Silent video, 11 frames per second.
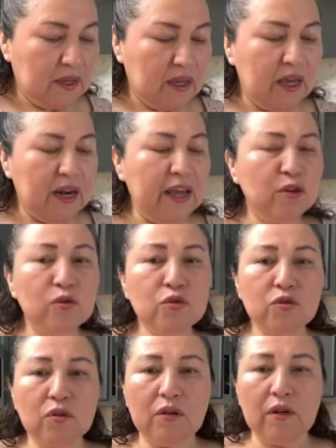And I
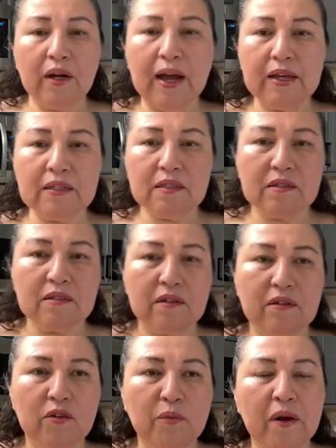use, guys,
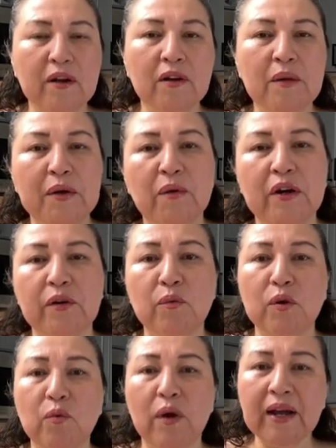you're probably gonna be wondering,
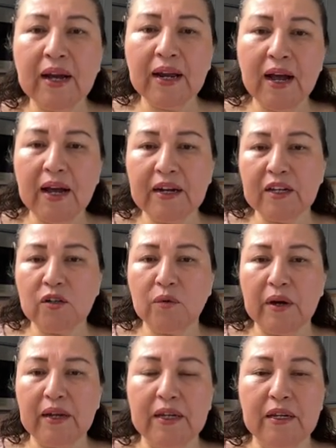well, what kind of onion do
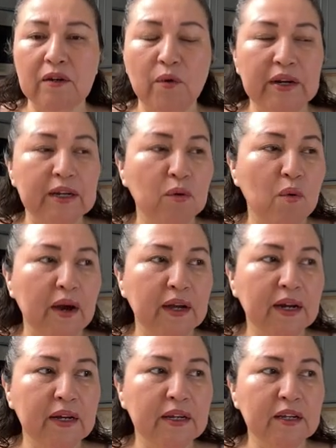I need? Do I need white
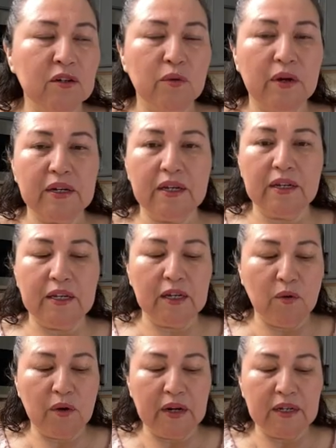onion? Do I need
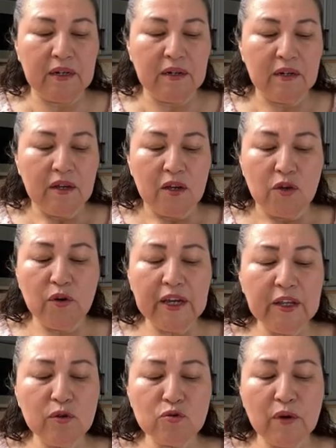yellow onion? You
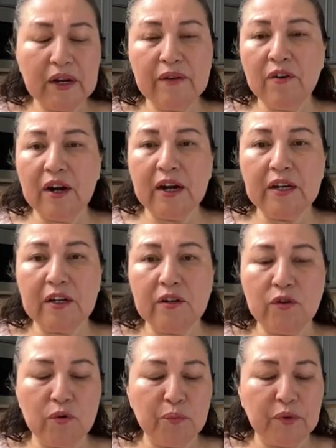can use whatever
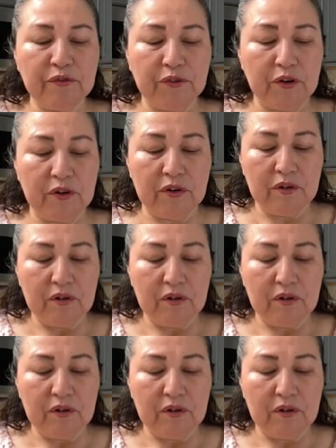onion you prefer.